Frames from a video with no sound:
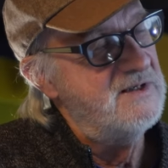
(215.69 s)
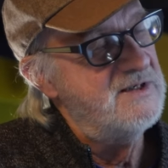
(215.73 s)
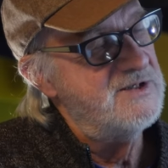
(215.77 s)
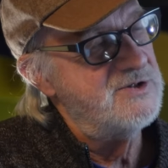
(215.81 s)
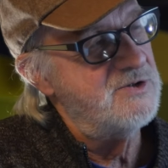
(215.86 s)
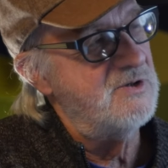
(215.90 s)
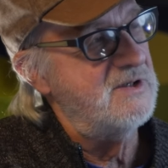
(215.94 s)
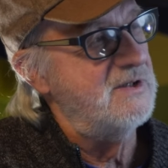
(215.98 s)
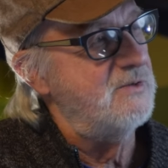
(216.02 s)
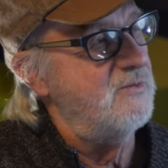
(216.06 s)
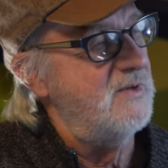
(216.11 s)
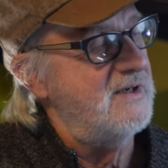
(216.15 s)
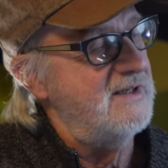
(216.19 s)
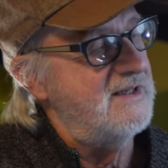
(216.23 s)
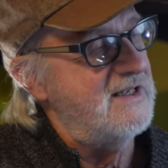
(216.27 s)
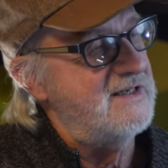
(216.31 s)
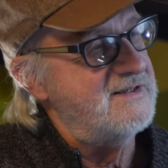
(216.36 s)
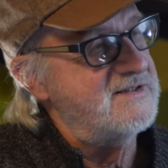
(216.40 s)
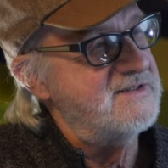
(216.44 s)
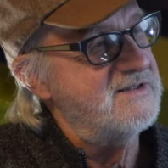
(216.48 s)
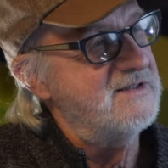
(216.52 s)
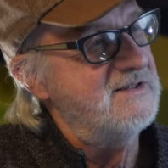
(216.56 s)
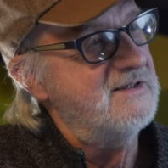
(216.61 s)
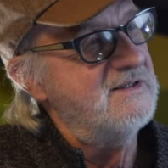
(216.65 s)
So, anyway,
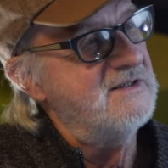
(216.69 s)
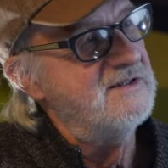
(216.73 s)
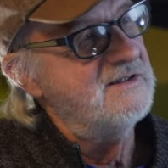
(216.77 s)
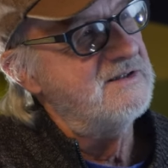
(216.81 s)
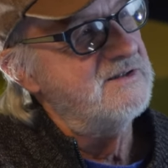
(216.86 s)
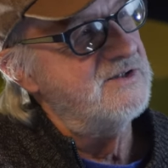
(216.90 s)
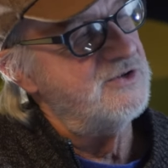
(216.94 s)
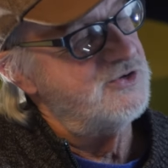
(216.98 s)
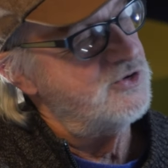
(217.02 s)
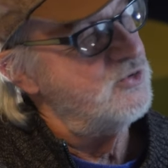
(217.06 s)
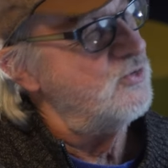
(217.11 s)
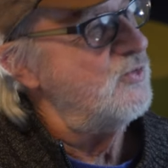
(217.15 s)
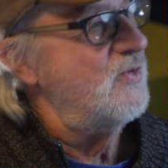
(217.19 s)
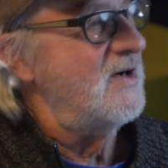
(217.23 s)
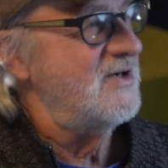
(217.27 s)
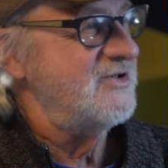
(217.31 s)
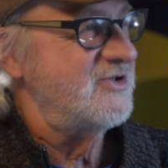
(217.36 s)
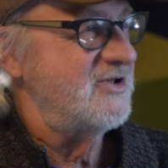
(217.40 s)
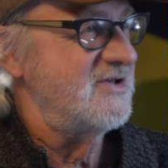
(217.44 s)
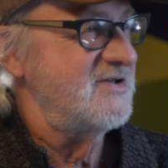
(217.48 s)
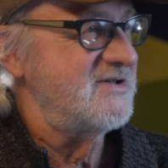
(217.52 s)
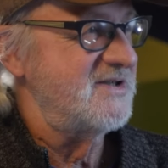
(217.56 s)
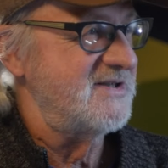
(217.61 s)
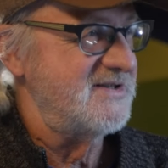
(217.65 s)
that's the two
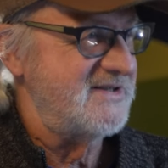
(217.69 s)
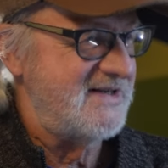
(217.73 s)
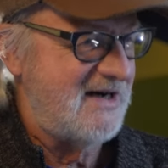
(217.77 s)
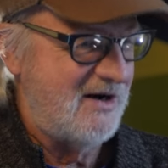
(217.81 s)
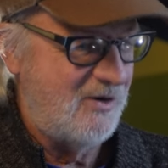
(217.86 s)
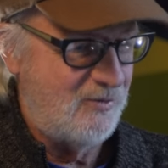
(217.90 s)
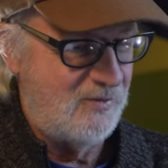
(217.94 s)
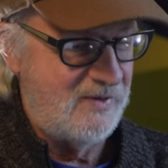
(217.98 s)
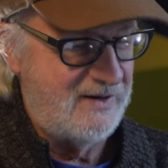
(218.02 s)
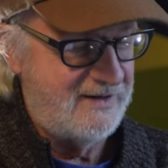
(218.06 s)
questions to start